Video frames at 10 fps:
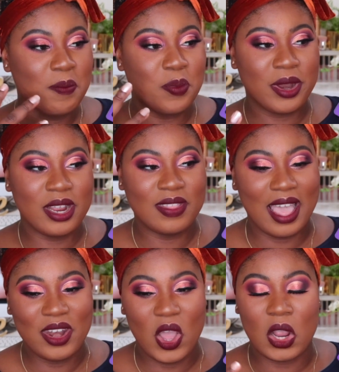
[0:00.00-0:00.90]
to bring
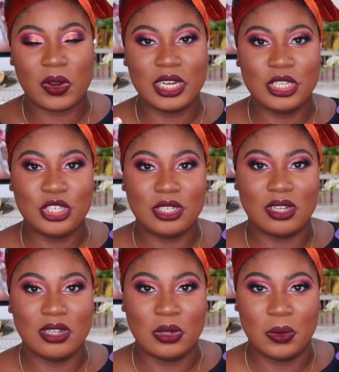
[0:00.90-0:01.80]
that orange
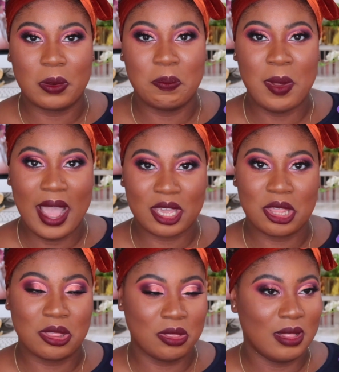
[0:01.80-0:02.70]
look back
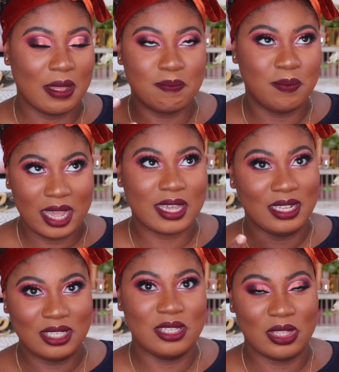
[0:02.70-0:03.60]

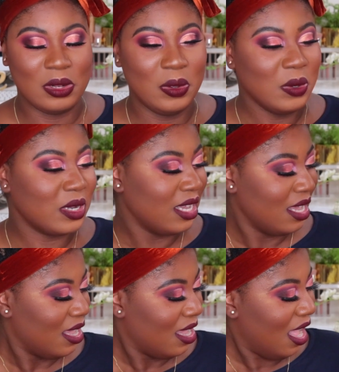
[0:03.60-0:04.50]
into the look
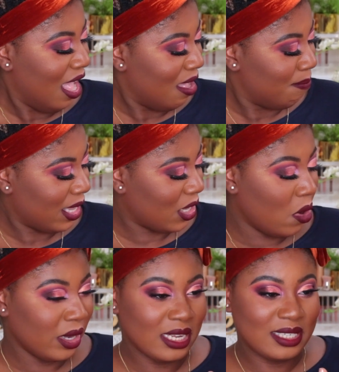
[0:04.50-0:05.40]
by
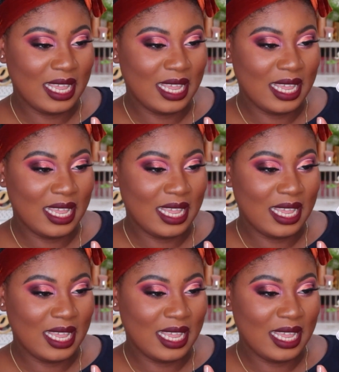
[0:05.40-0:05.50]
going into